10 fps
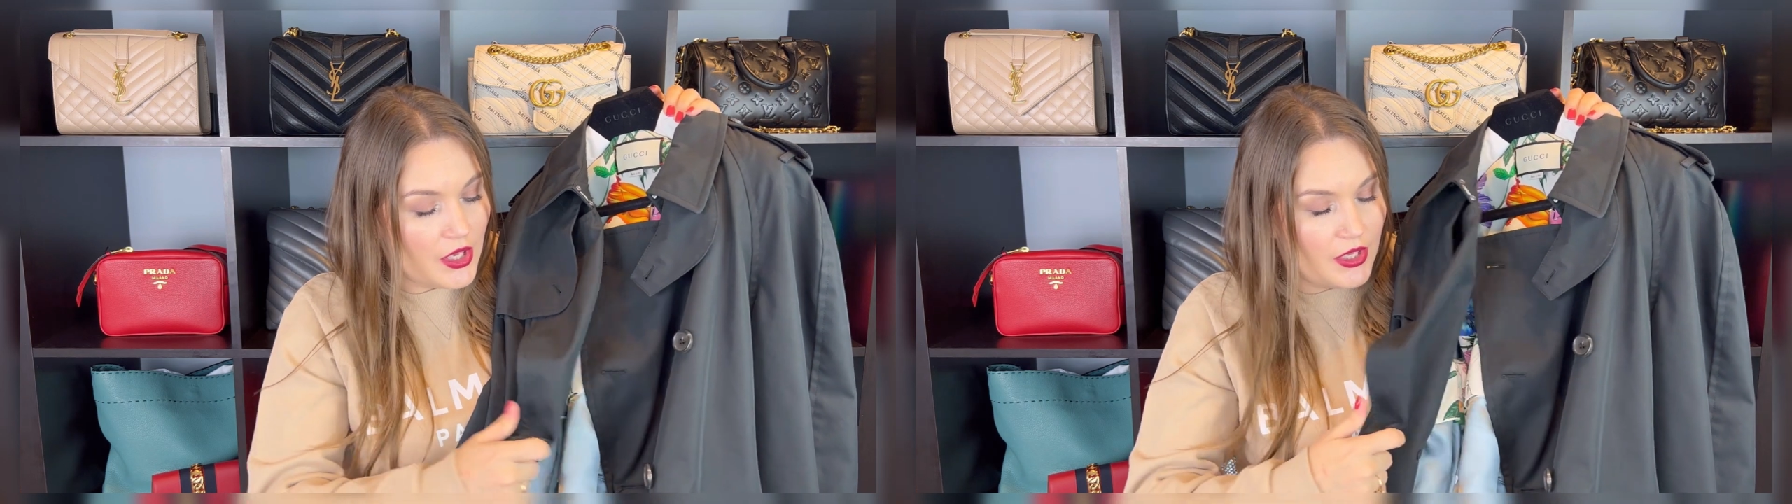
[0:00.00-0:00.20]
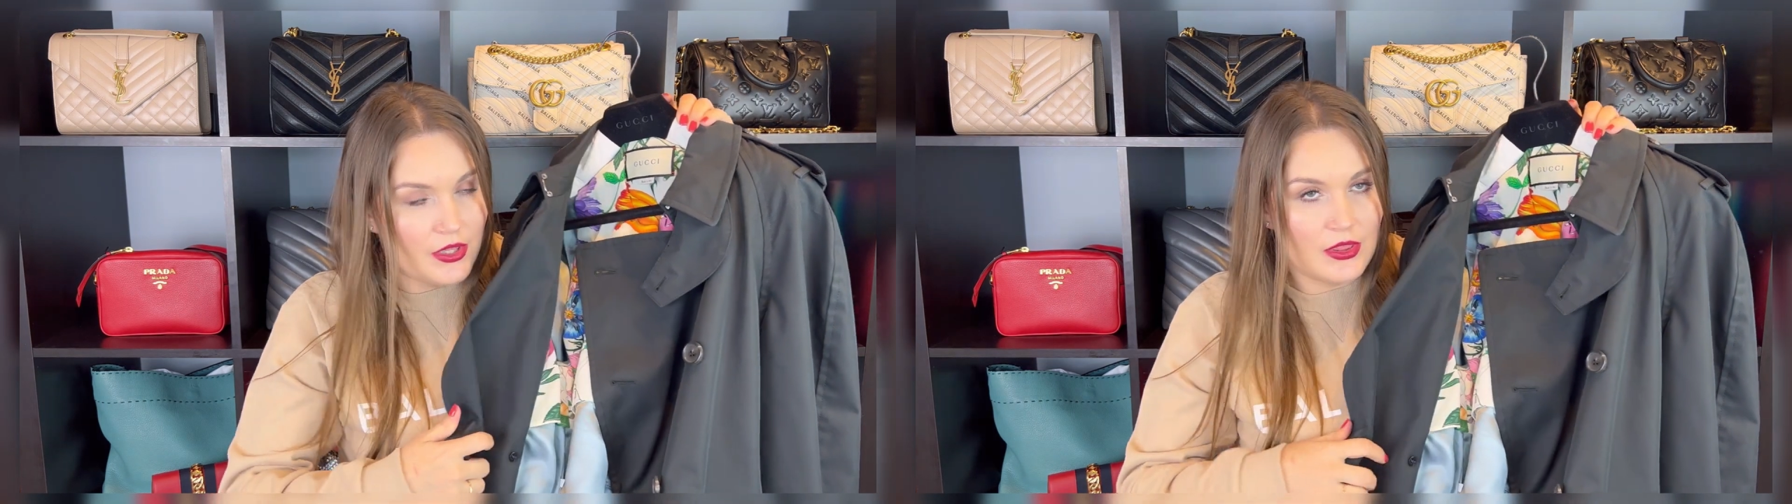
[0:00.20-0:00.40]

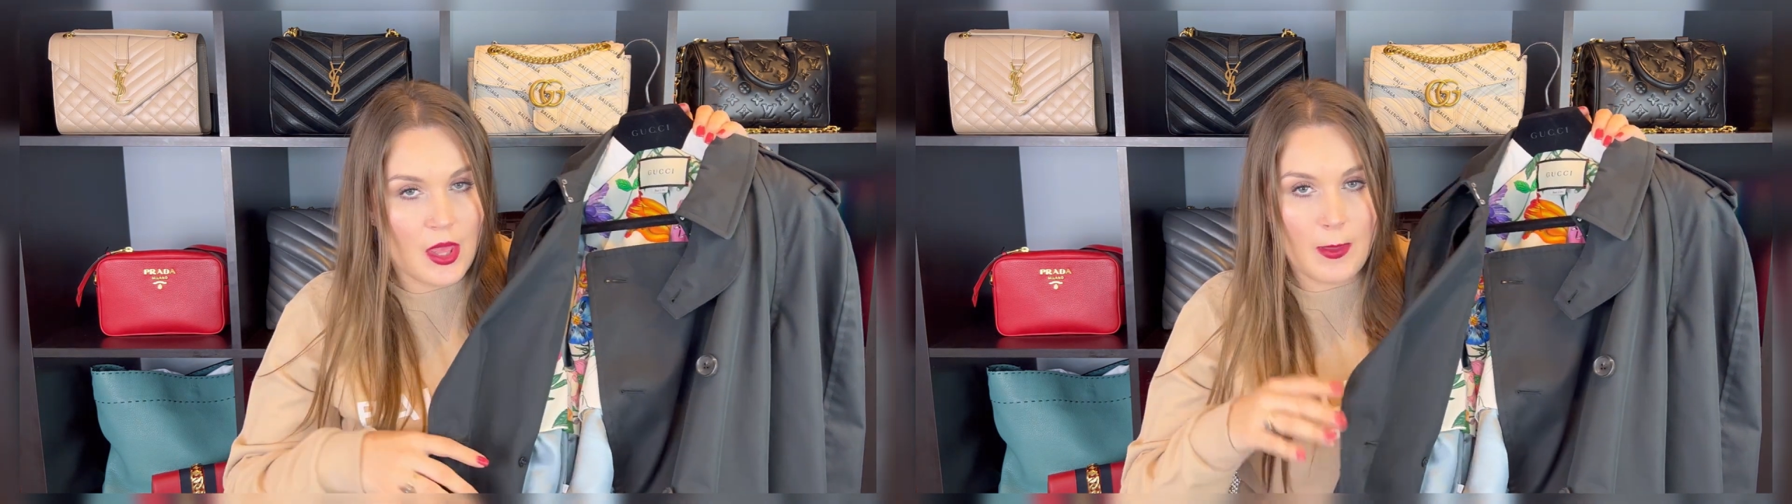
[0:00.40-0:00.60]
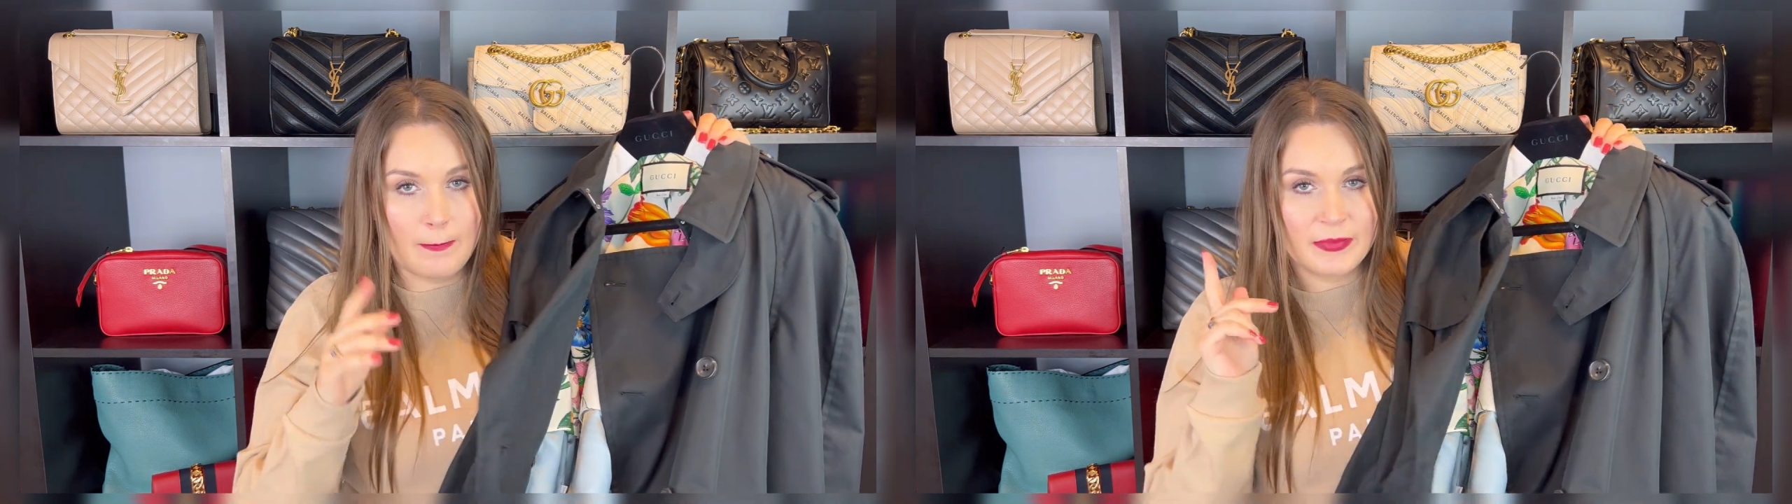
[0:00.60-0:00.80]
in
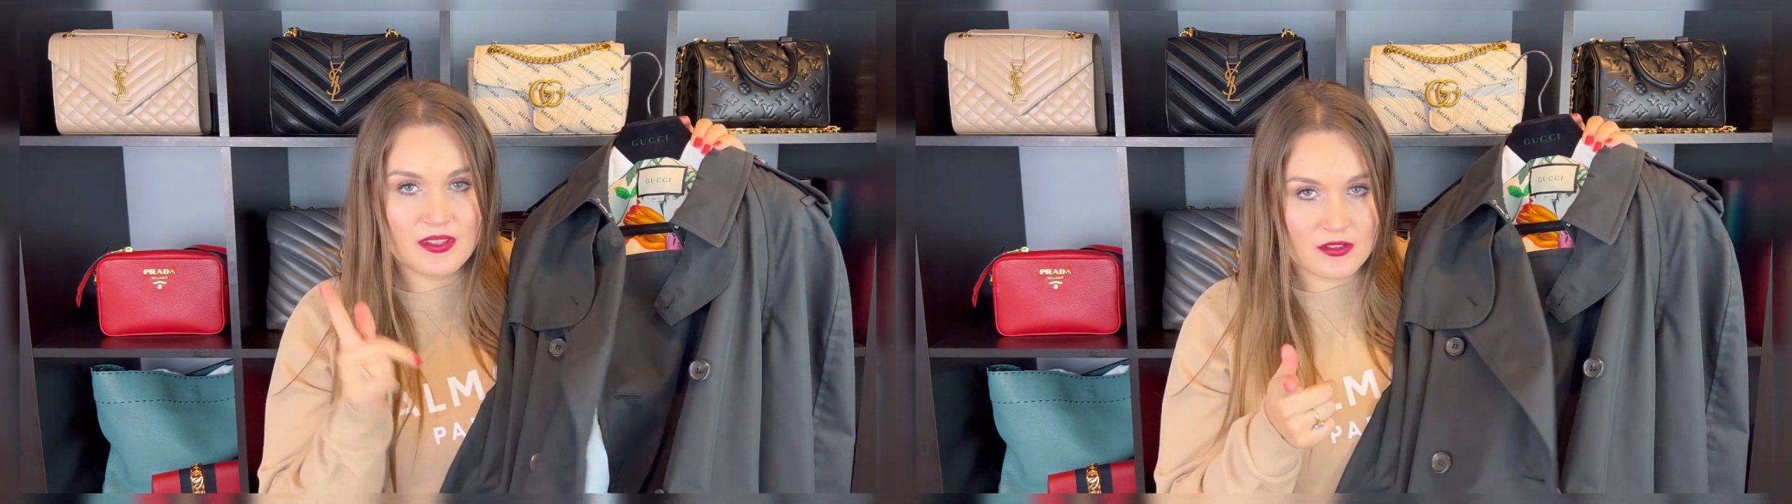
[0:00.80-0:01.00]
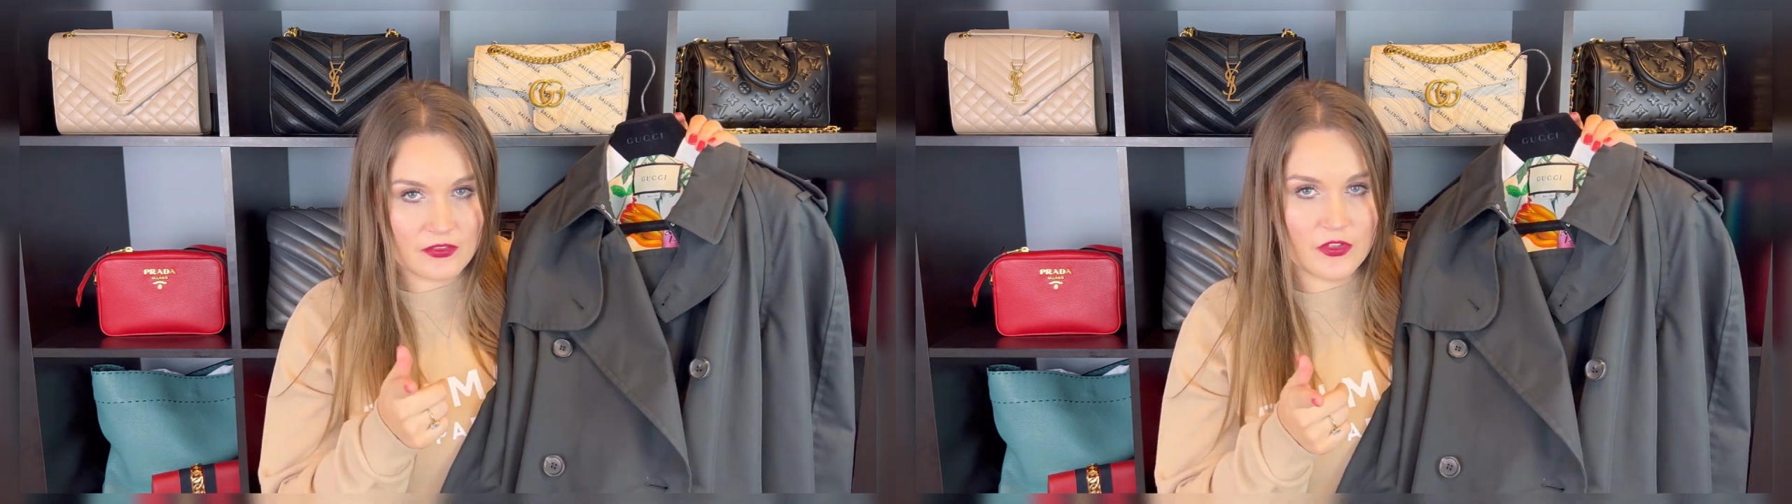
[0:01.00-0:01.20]

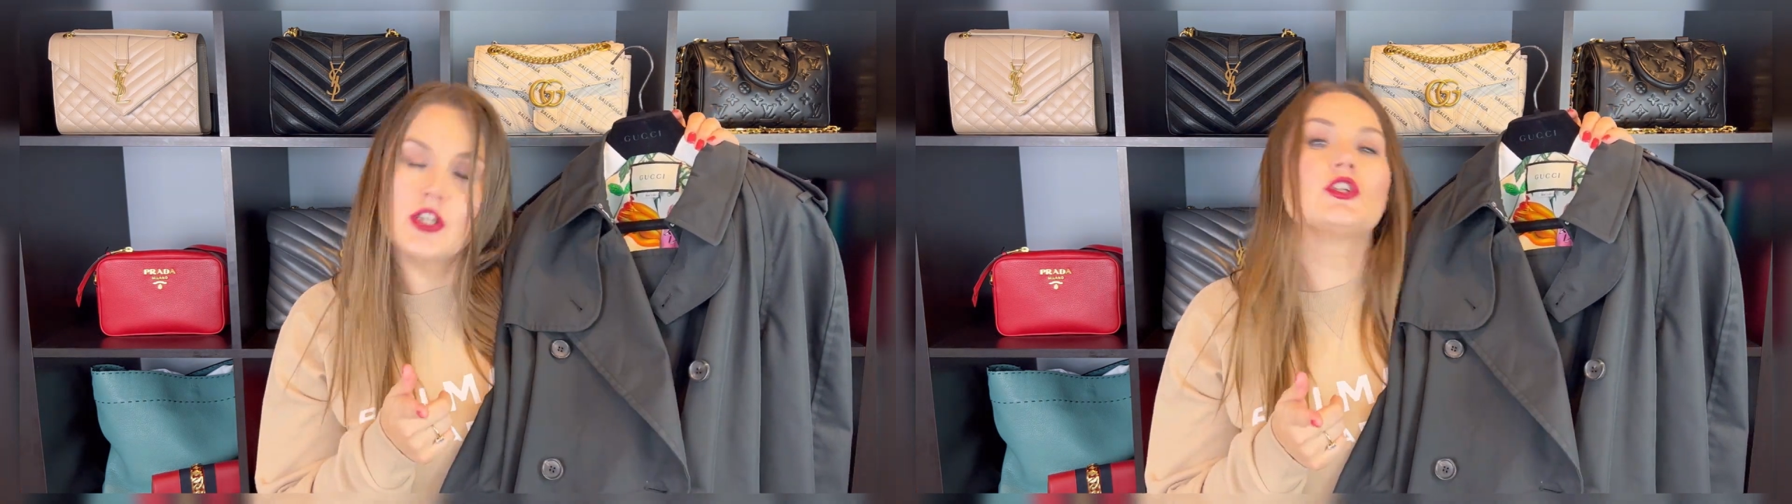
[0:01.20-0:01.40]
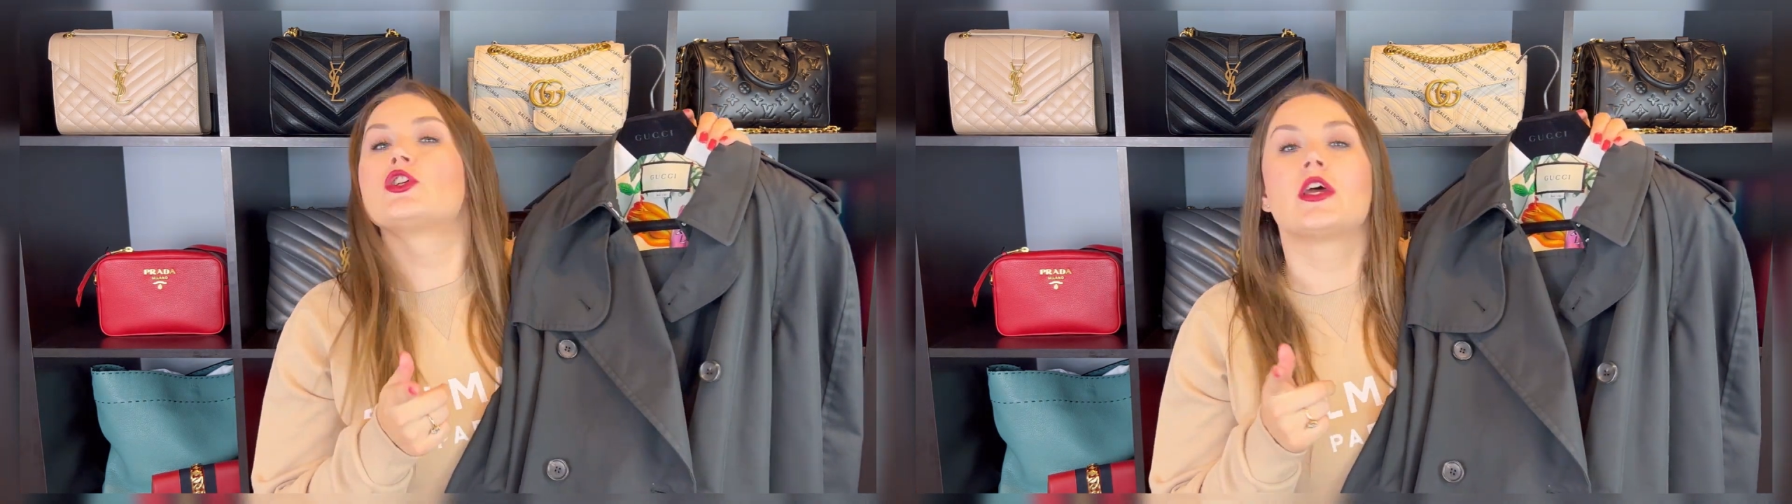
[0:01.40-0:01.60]
Bicester
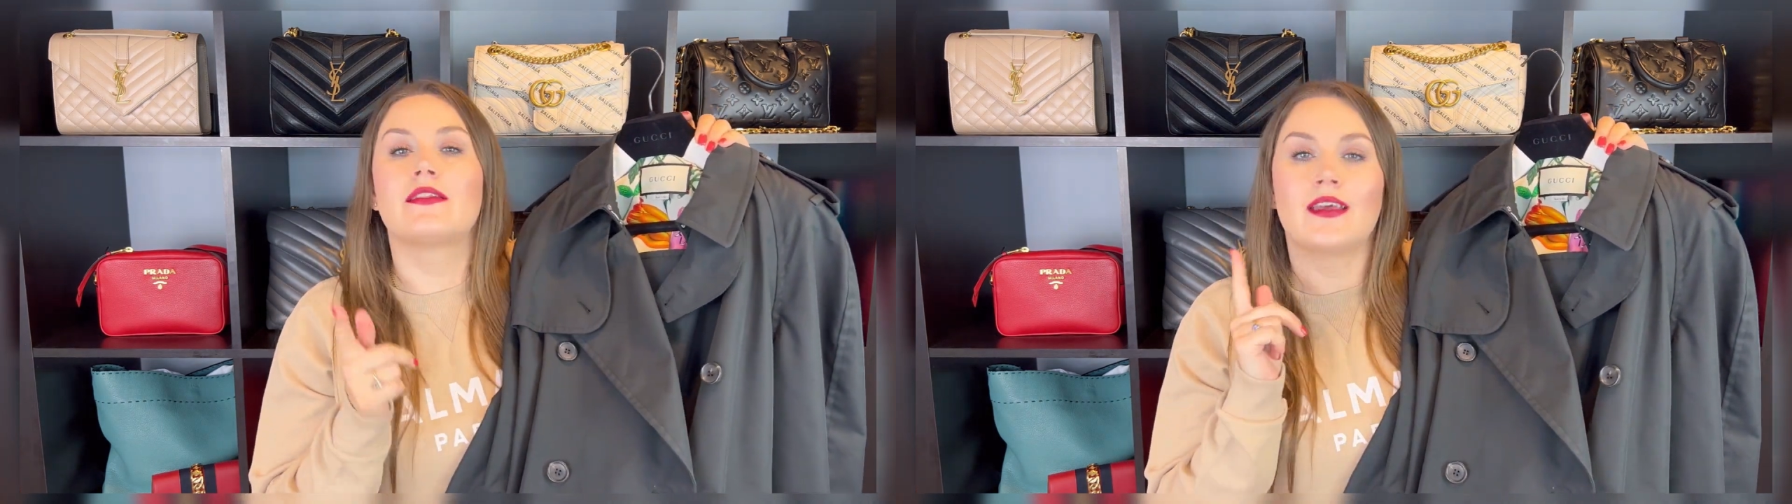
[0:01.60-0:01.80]
Village.